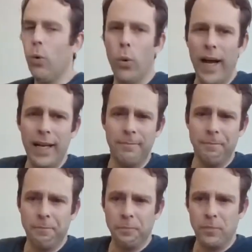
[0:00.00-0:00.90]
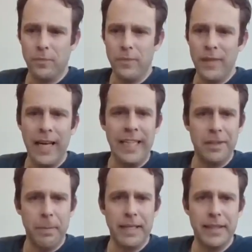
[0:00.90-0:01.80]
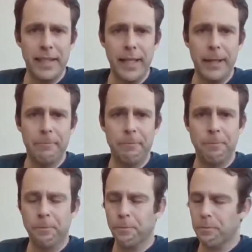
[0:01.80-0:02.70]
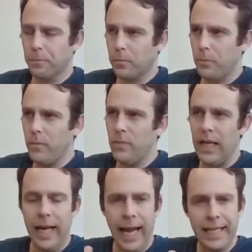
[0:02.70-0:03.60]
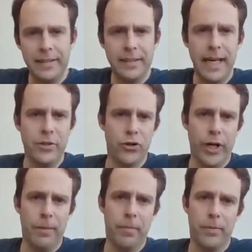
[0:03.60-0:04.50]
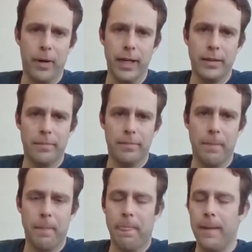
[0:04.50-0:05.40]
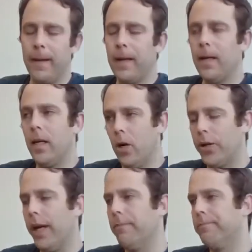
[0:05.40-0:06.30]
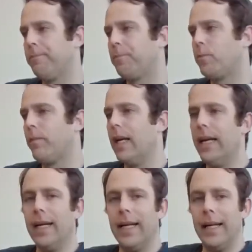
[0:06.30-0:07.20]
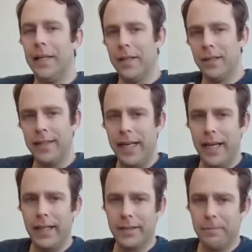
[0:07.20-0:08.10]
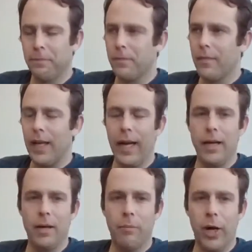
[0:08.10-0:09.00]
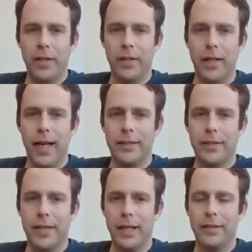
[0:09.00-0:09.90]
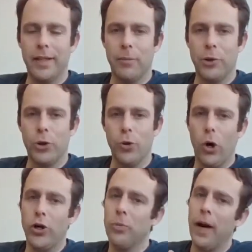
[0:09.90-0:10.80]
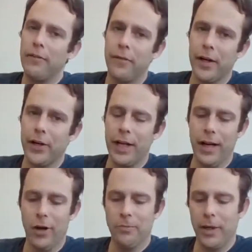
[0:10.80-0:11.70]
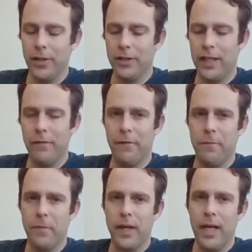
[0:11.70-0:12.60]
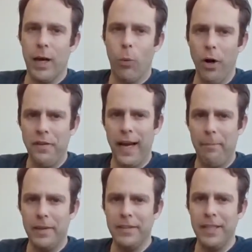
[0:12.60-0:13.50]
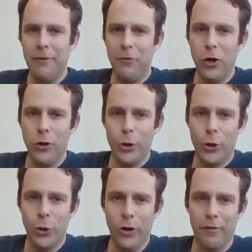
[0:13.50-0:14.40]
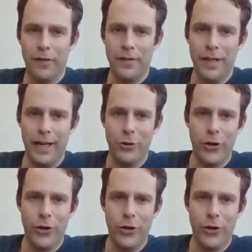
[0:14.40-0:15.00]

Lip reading: Well, it's basically has this S shape, right? Okay. Thing is, in practical exercise number 2, or you might figure that out by yourself, what happens if you're not sure if it's an S